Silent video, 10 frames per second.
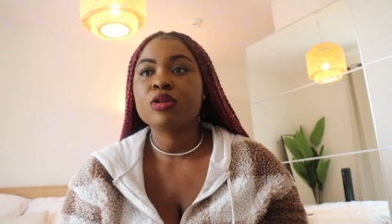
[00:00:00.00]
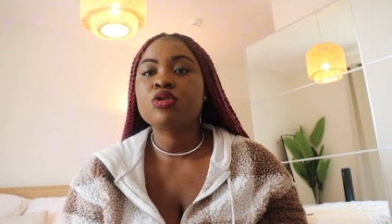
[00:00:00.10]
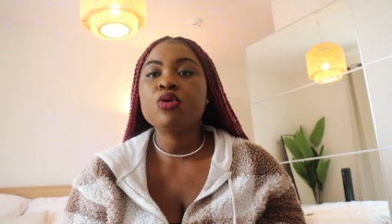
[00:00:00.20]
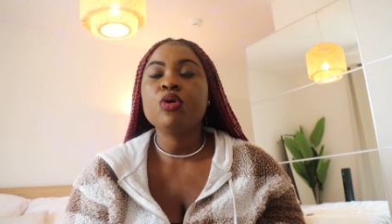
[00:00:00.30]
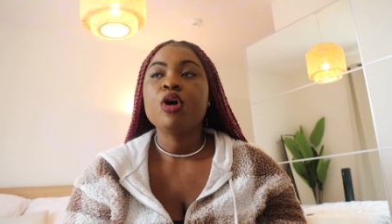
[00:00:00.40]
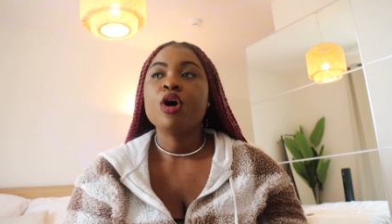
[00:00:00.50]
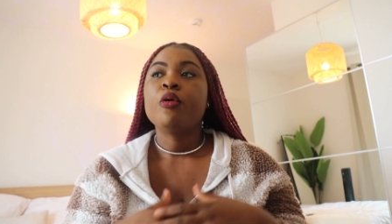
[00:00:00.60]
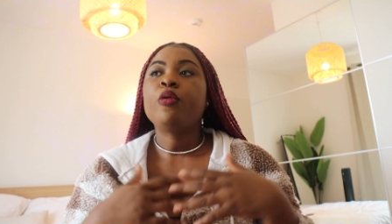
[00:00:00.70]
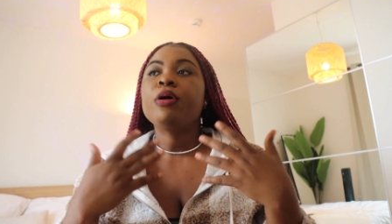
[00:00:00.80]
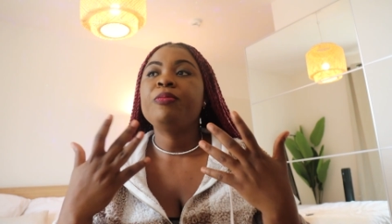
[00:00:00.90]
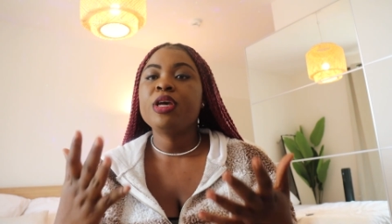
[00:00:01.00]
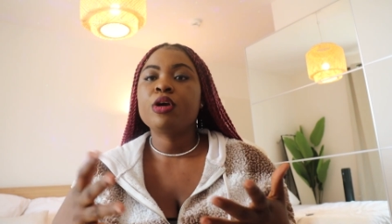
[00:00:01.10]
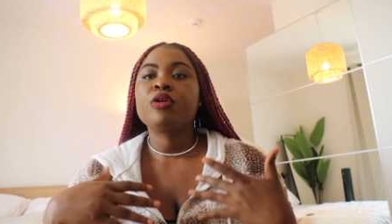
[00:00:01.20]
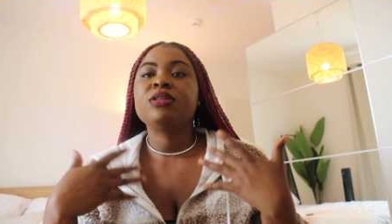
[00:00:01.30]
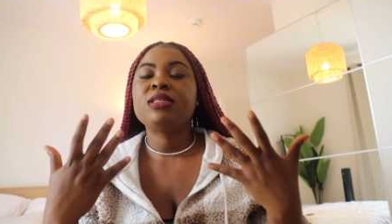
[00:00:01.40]
So what being
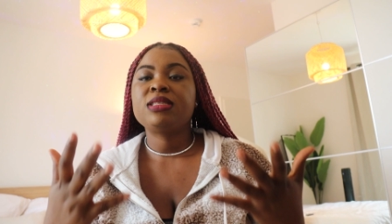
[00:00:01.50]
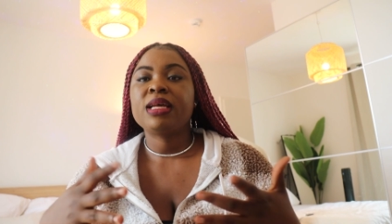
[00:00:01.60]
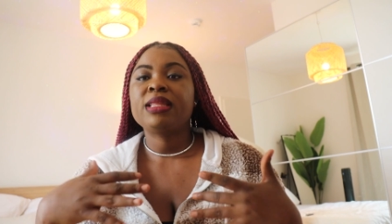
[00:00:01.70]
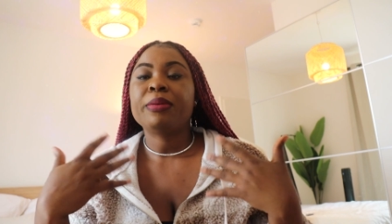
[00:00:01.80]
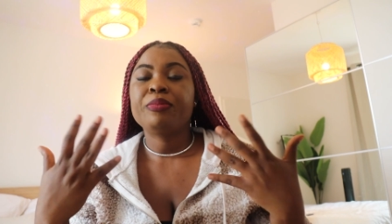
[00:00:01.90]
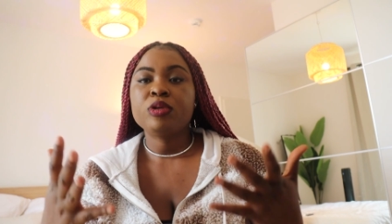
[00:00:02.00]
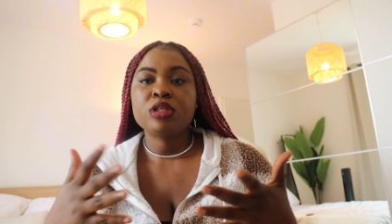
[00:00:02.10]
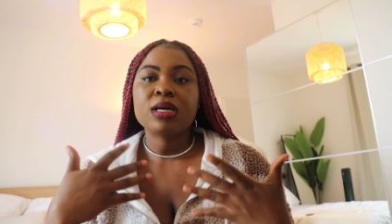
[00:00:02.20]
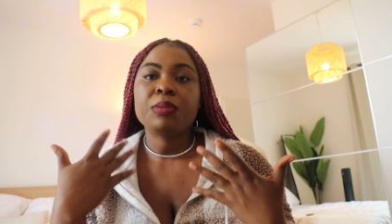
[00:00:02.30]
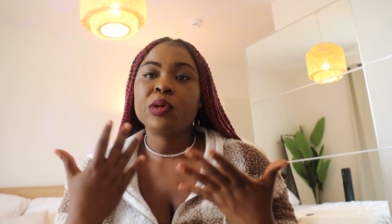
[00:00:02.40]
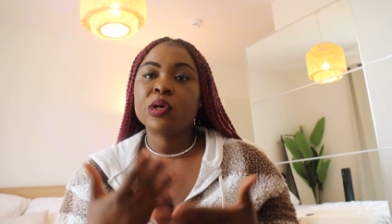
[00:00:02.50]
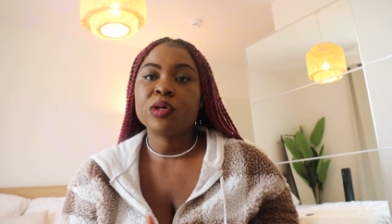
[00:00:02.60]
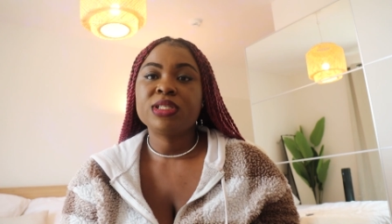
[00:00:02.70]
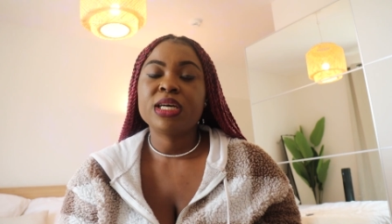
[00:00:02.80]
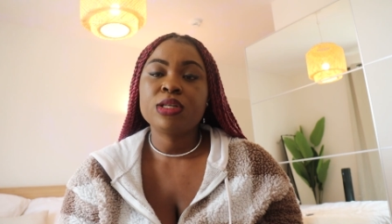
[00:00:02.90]
consistent and pushing out more
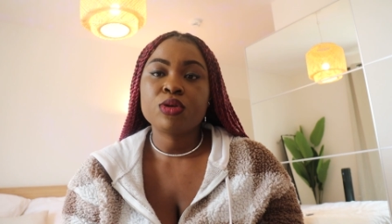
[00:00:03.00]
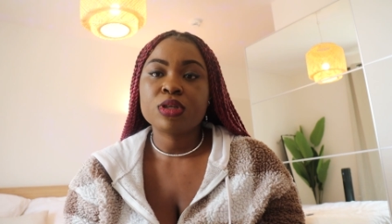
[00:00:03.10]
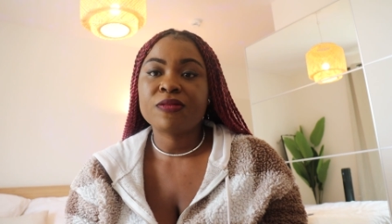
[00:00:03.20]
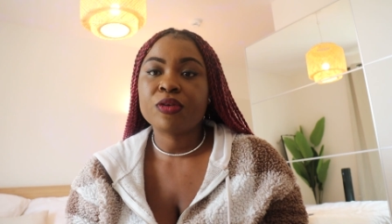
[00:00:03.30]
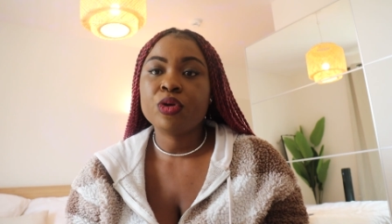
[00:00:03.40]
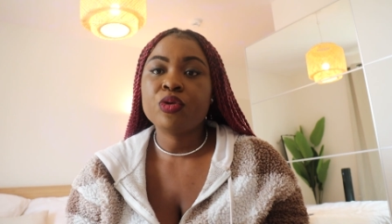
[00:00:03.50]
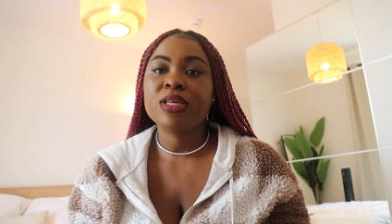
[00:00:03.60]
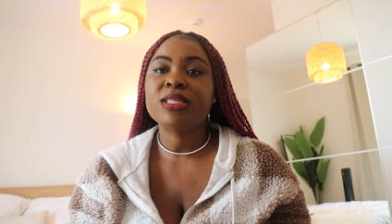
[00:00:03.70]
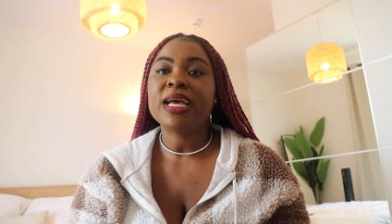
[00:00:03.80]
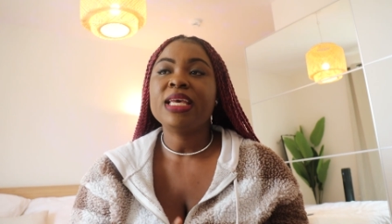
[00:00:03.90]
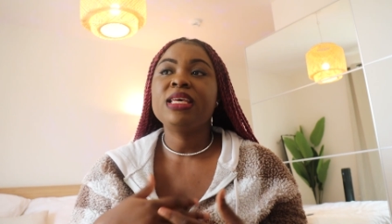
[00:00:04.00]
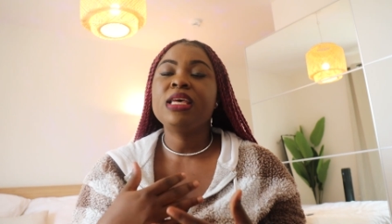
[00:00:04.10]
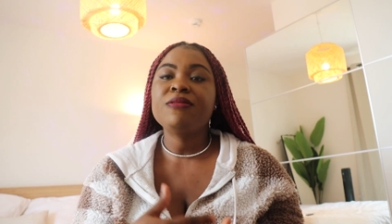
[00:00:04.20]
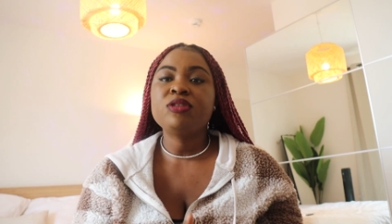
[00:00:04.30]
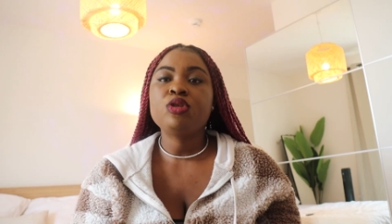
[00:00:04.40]
content does for you is that it
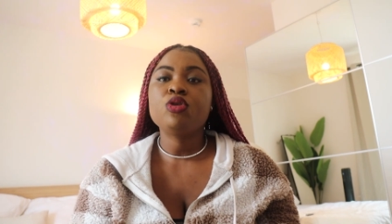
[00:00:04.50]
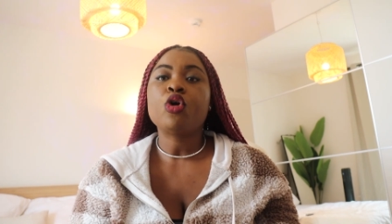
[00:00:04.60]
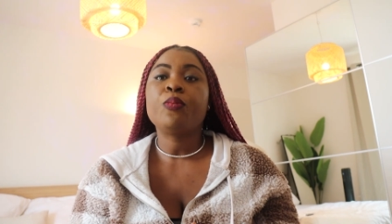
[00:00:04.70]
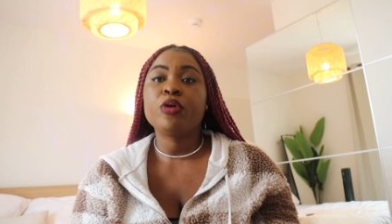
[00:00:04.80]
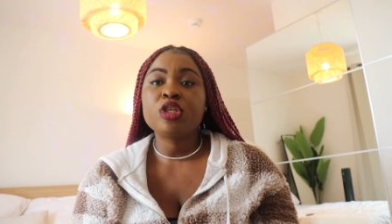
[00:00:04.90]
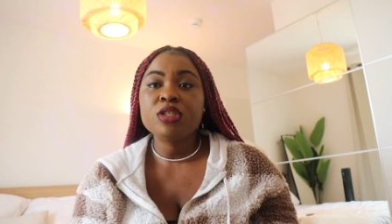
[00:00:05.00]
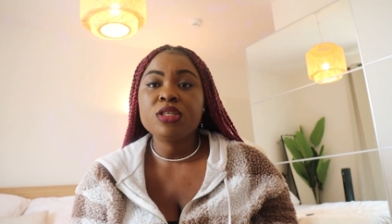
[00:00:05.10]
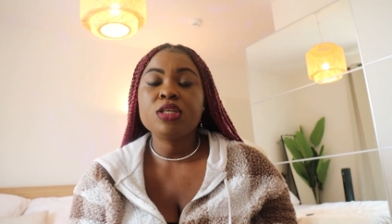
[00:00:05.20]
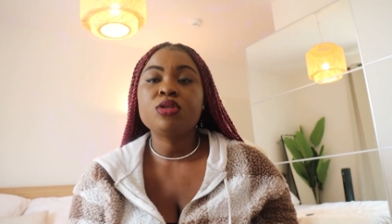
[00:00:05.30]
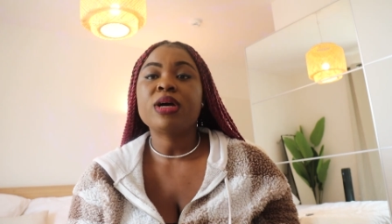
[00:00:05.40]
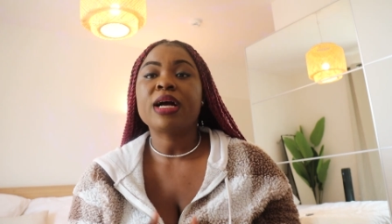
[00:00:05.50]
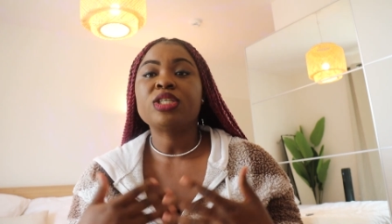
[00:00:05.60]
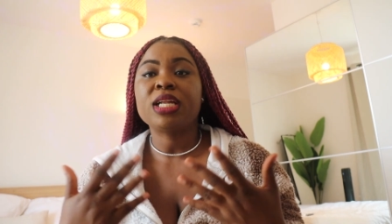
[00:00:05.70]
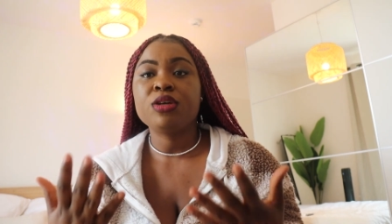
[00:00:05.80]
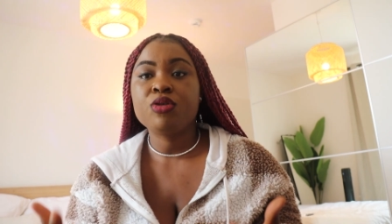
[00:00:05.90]
gives you opportunity to
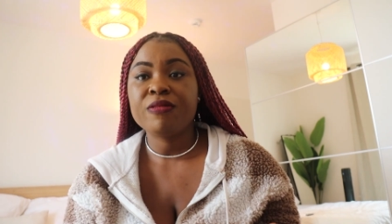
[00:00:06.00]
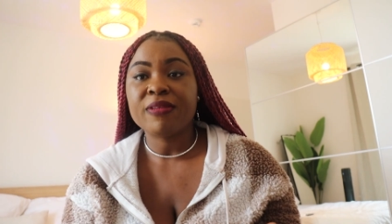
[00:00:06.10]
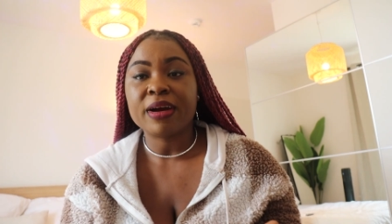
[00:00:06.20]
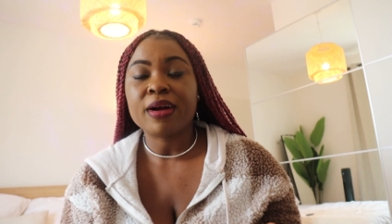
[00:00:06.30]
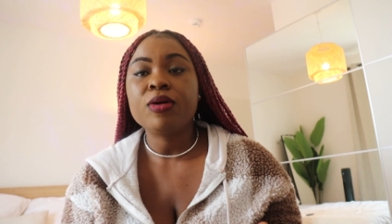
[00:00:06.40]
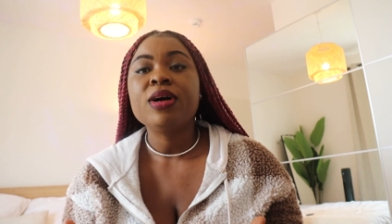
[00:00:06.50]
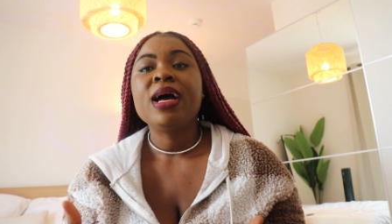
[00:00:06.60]
actually go viral,